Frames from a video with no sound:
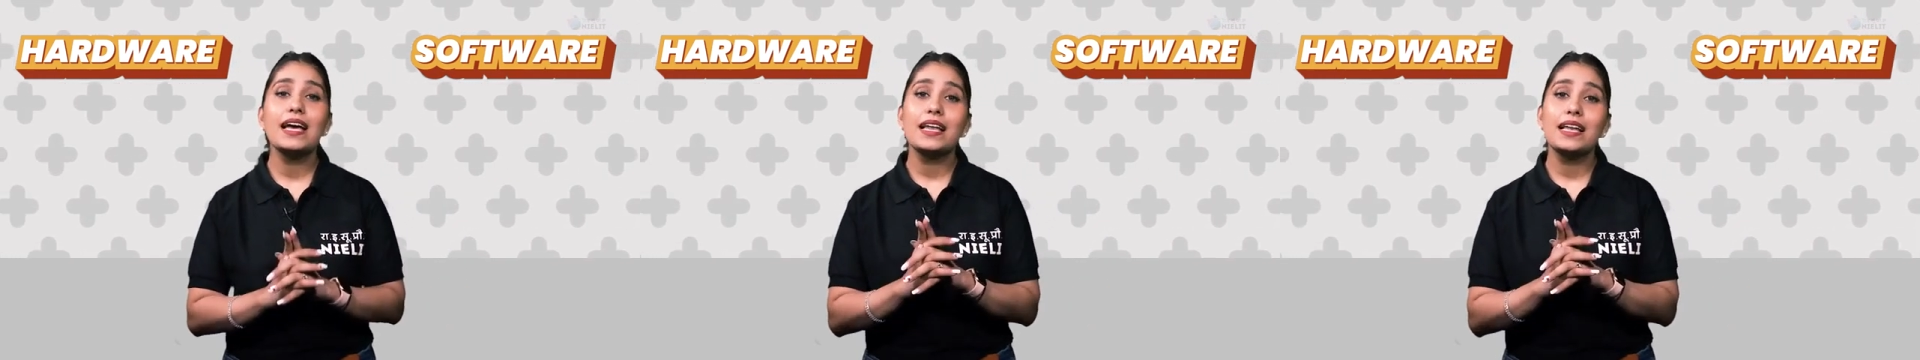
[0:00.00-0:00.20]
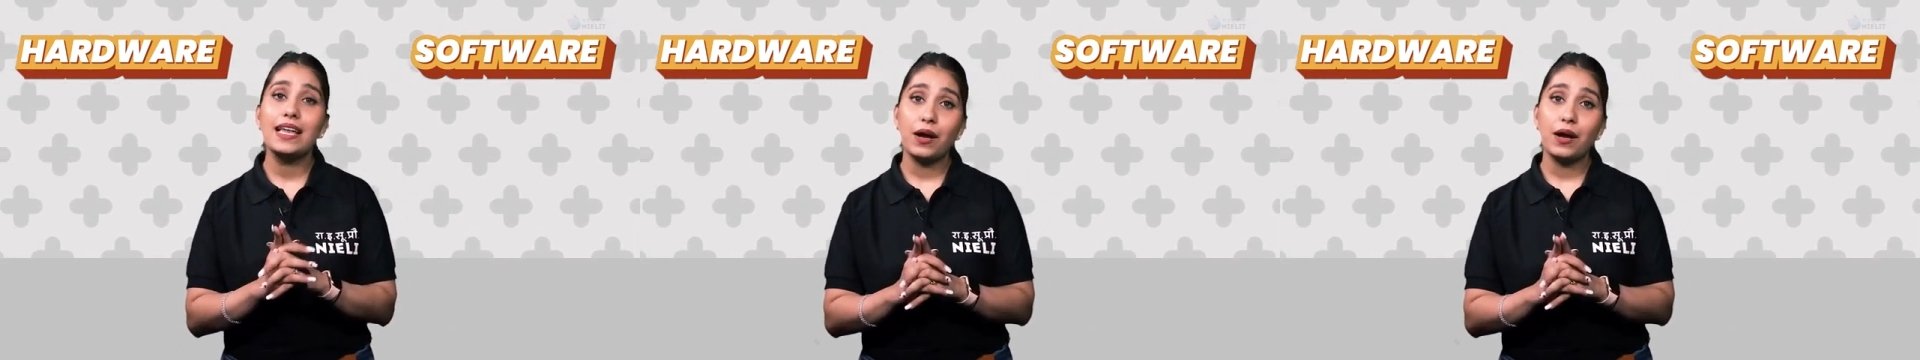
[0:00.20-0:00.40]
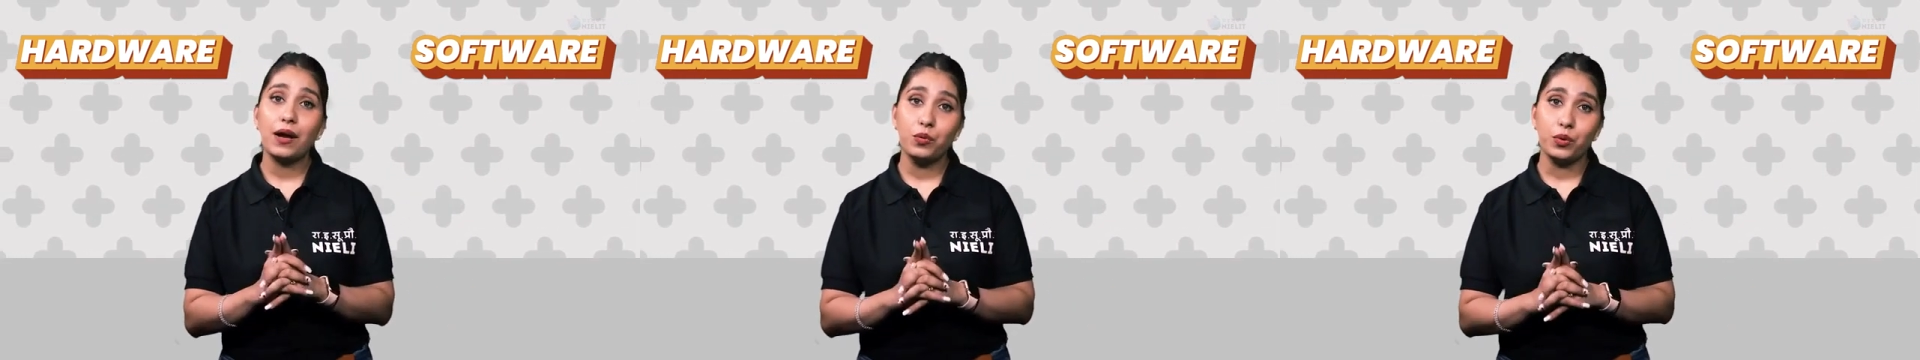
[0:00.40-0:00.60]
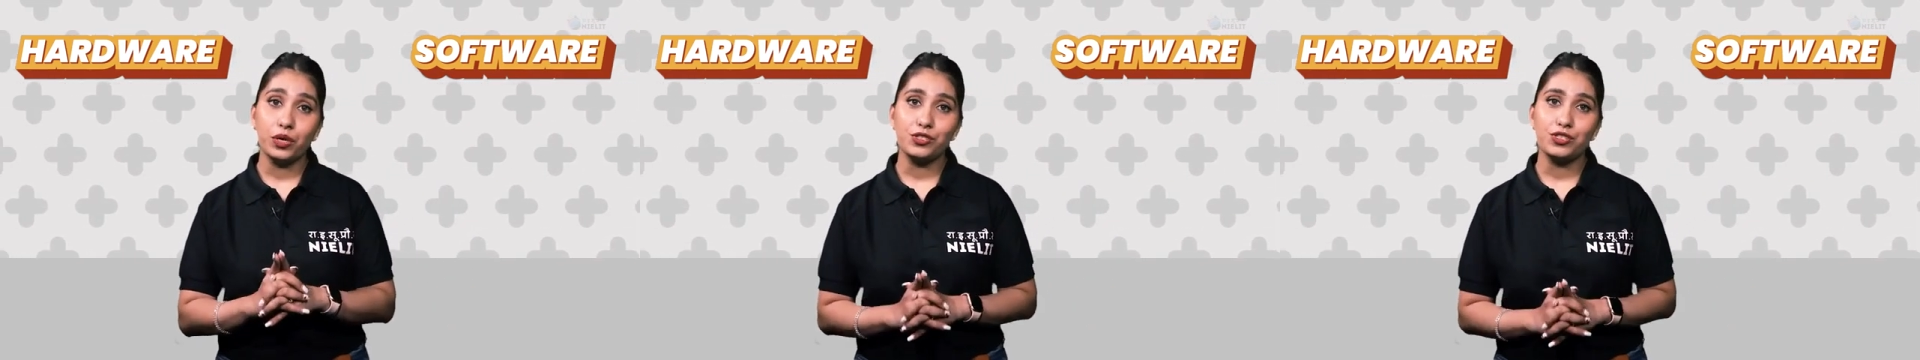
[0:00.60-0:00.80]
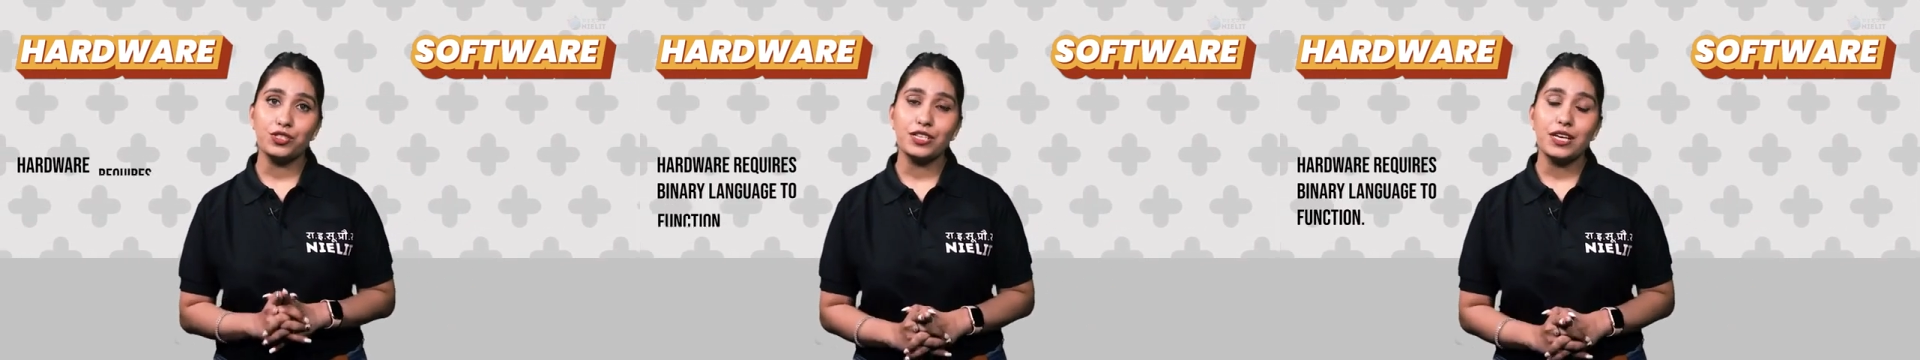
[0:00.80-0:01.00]

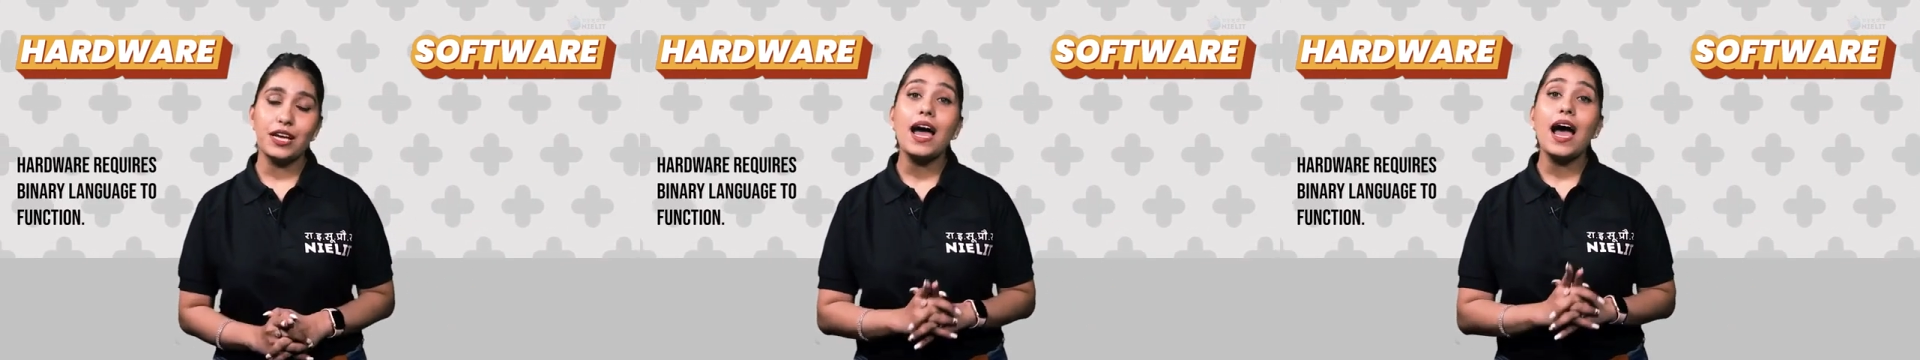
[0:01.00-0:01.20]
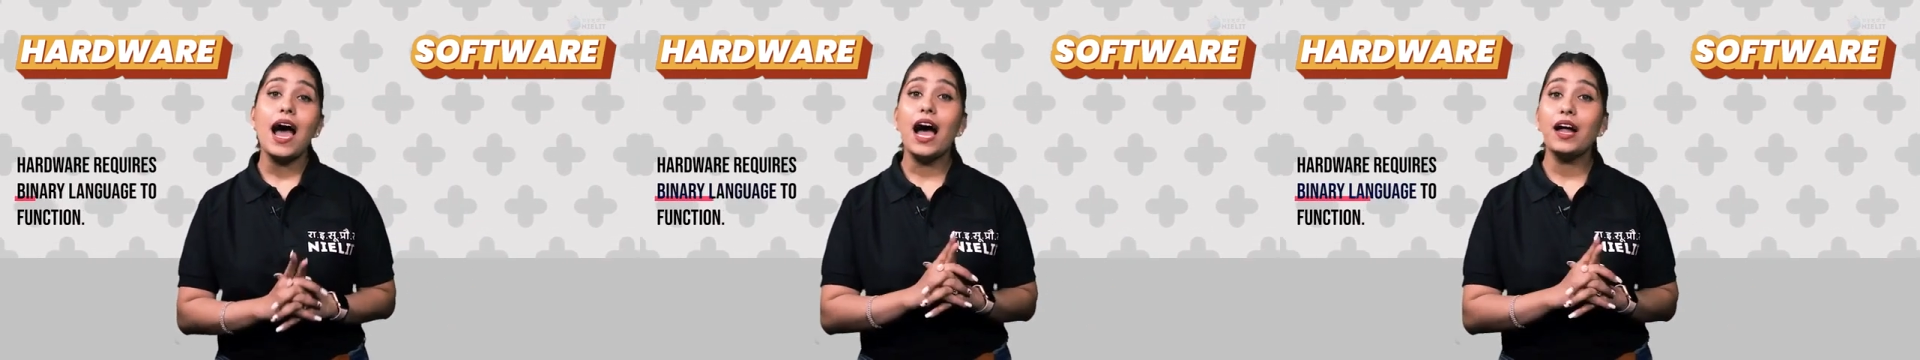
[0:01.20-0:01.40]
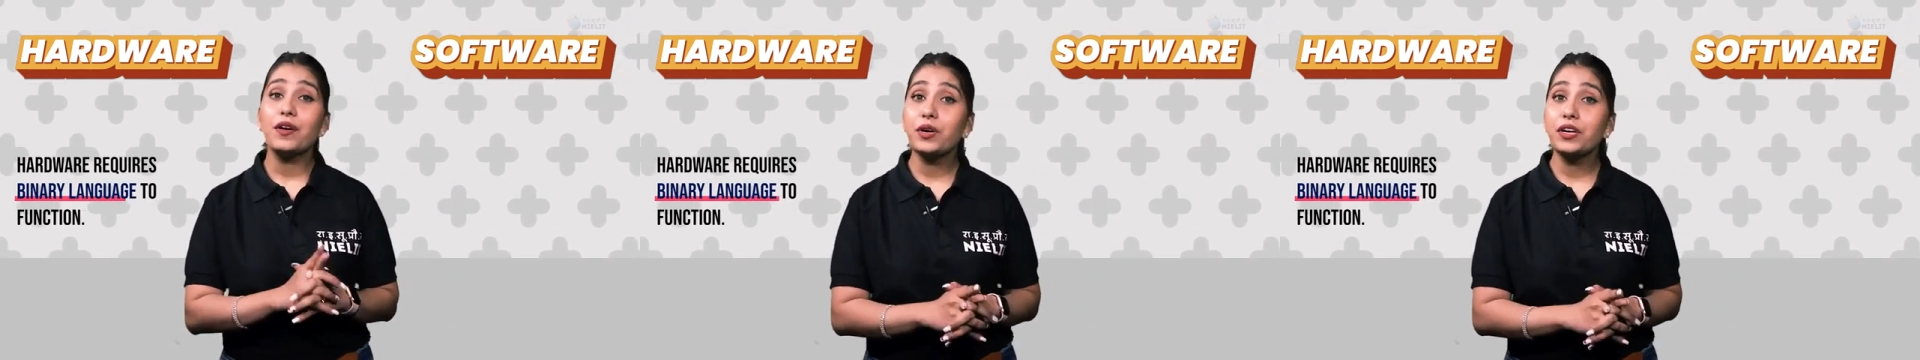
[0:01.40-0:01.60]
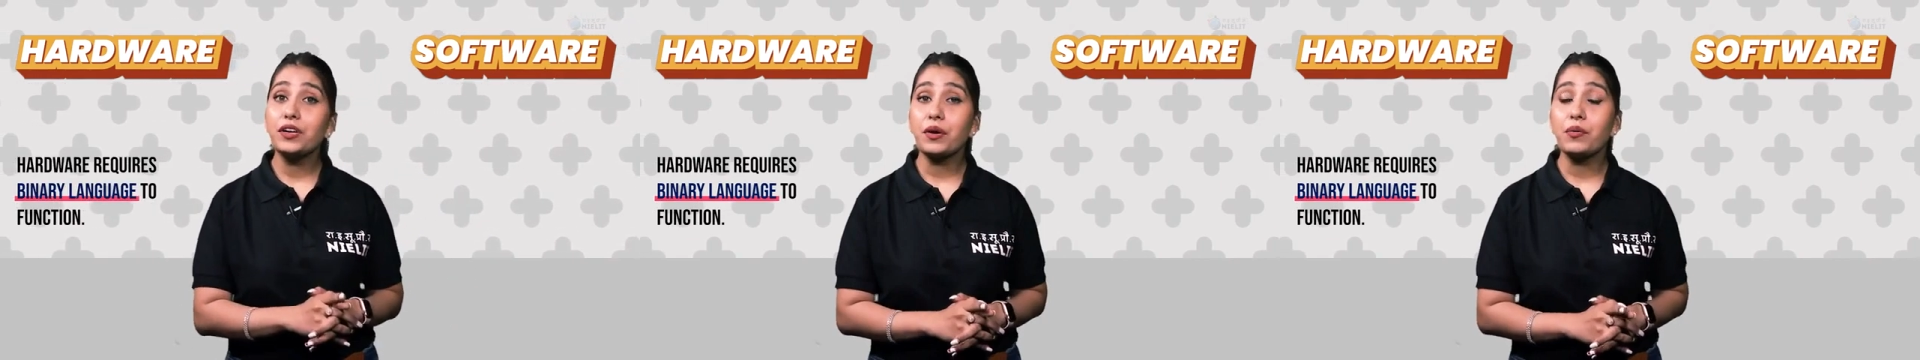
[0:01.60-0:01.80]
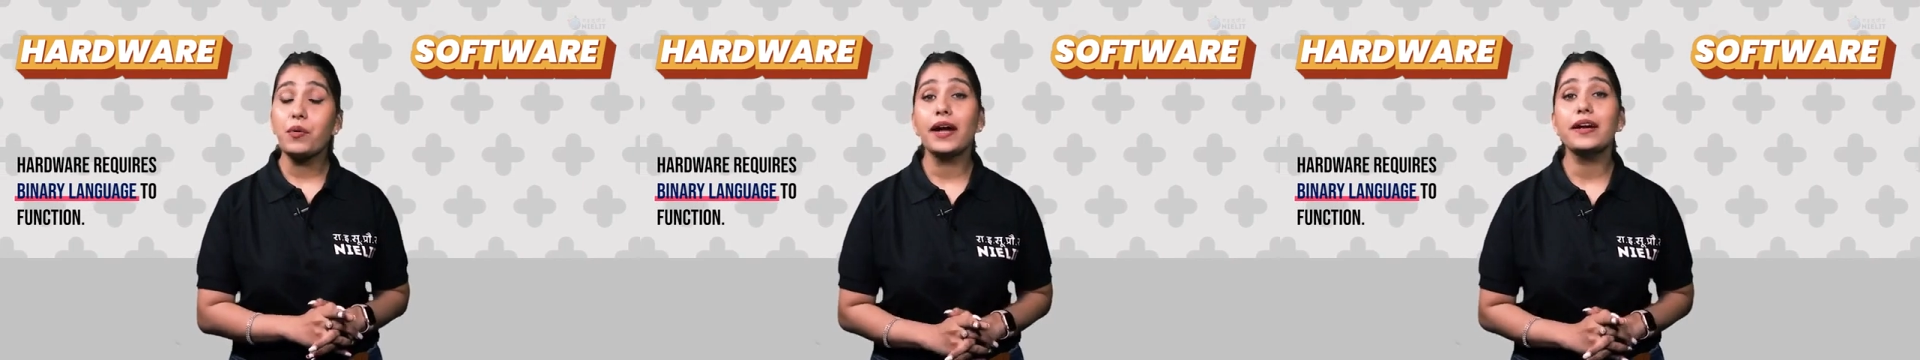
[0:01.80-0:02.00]
Language. Hardware
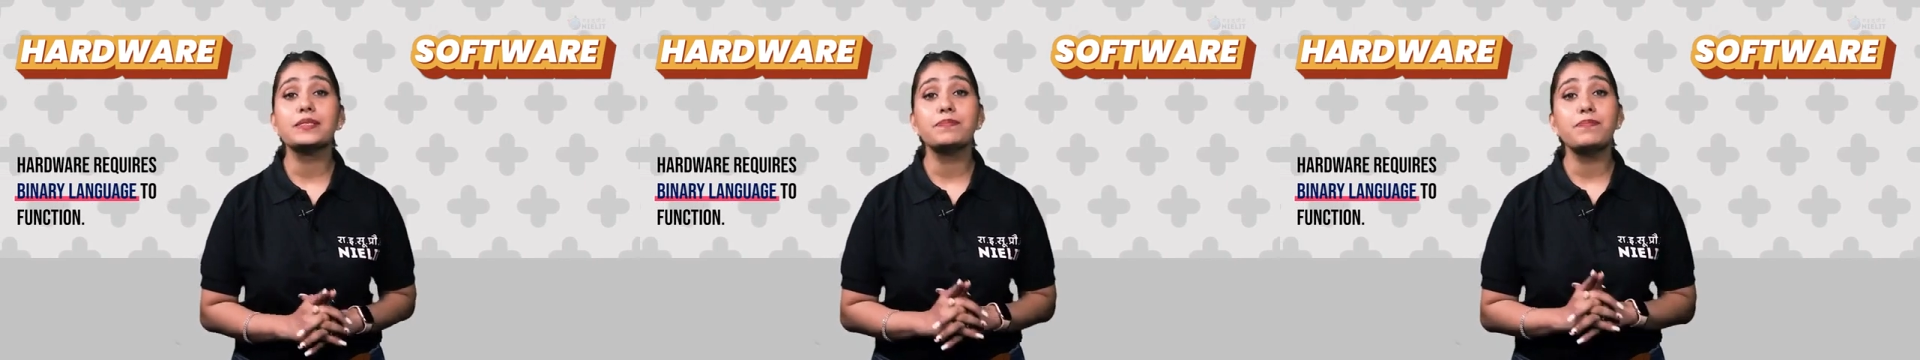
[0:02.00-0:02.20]
requires